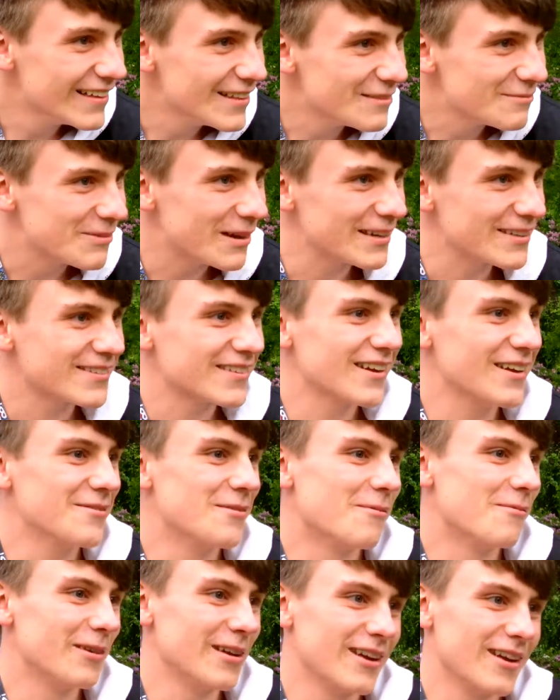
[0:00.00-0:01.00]
Best time
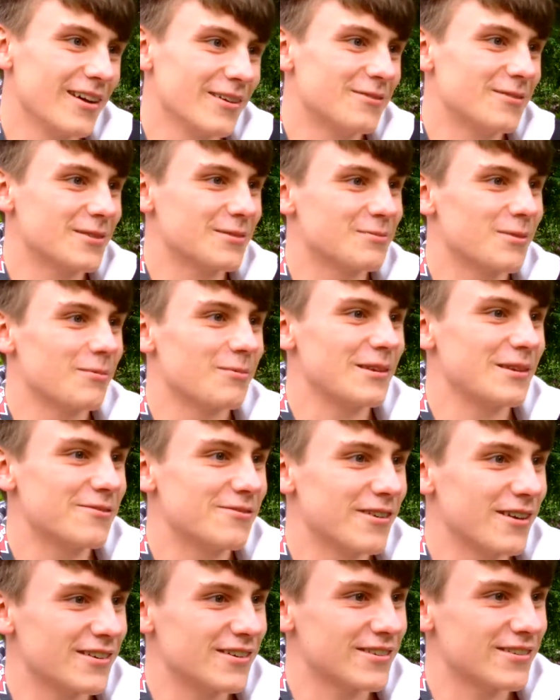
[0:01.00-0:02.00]
of my life was probably
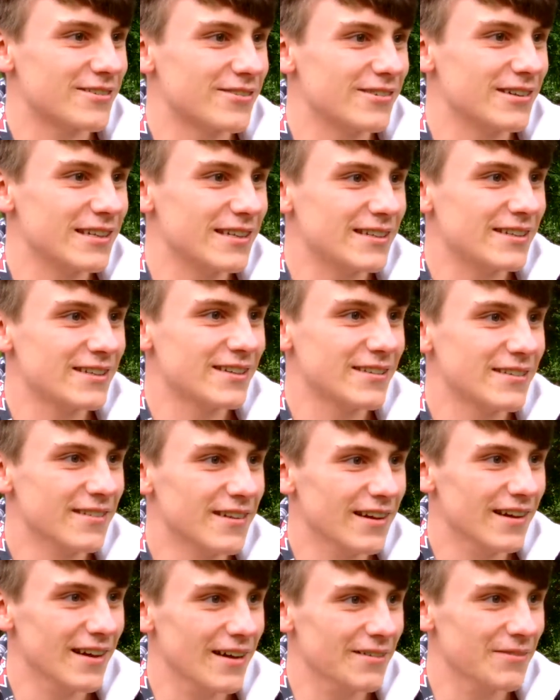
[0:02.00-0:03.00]
Freshers' Week.
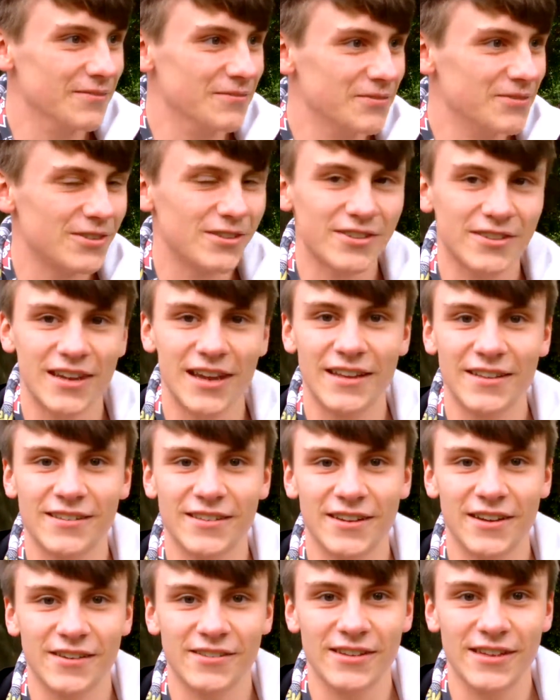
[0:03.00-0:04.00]
Just getting
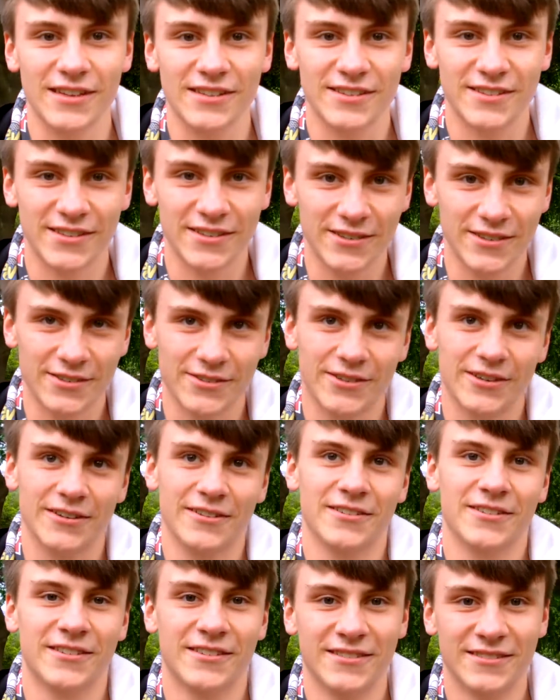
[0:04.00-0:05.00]
to know these two as well.
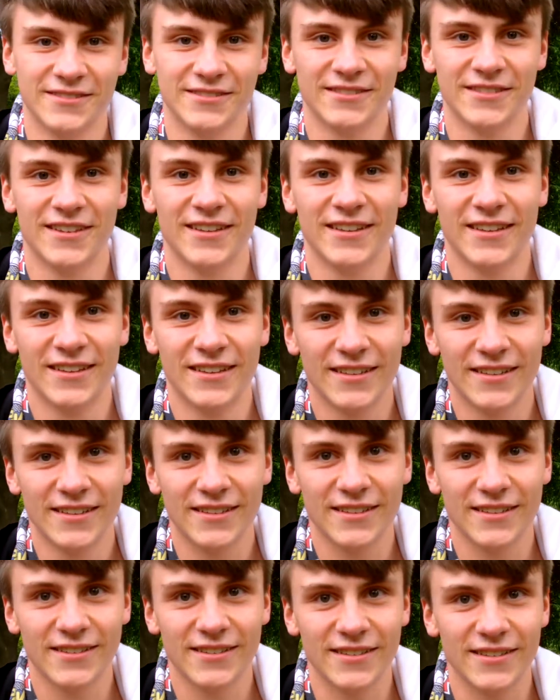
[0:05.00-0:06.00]

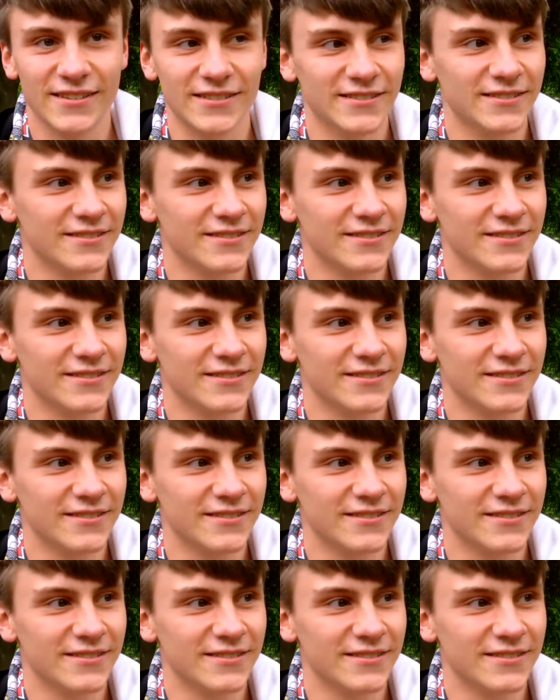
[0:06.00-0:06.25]
So.